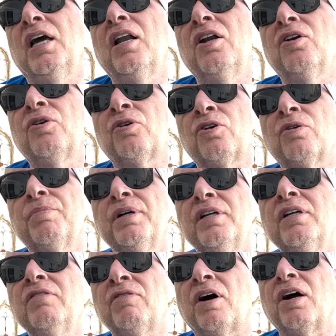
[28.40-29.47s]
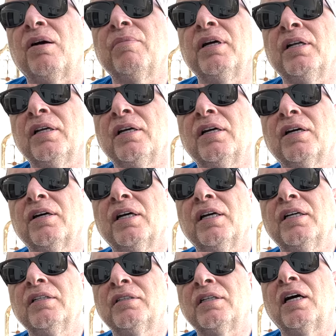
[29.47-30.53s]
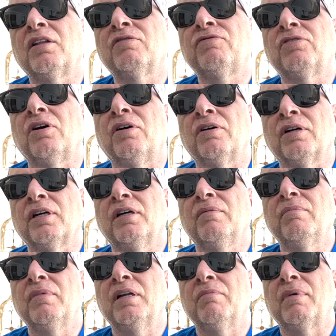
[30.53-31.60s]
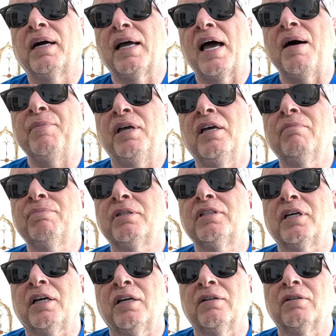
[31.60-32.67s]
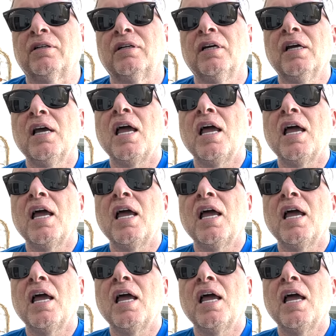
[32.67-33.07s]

in an urban environment here in South Florida, in, in Miami in particular,